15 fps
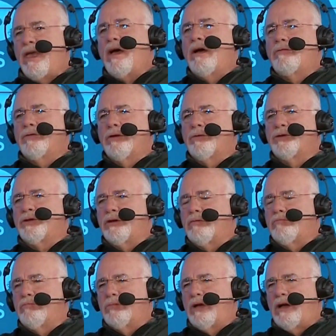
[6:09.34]
Yeah, there was
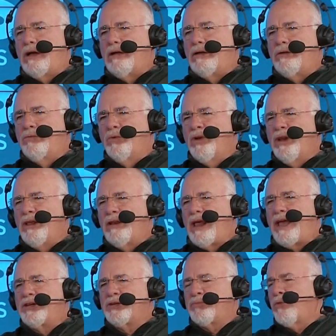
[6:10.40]
a really
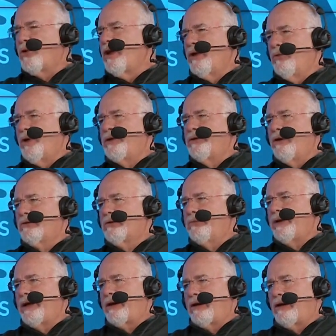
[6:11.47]
last spring we talked
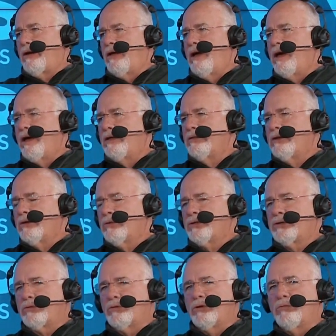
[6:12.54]
about it a lot. There
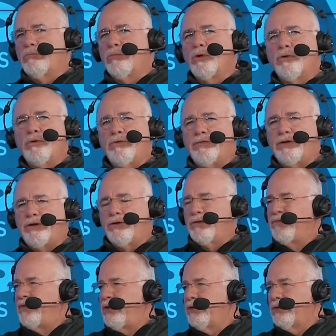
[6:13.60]
was a real move, and you
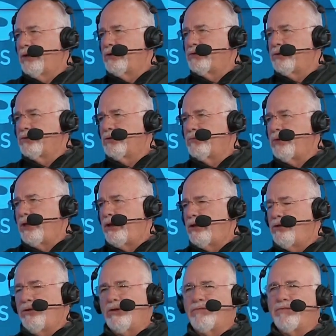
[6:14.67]
could feel it in social media,
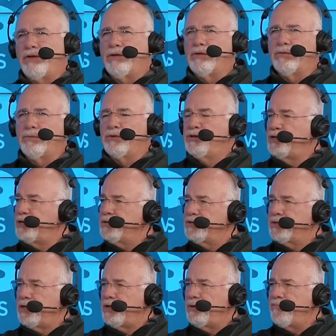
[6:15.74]
and you could feel it with Gen
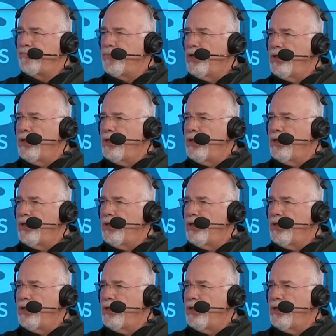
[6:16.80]
Z.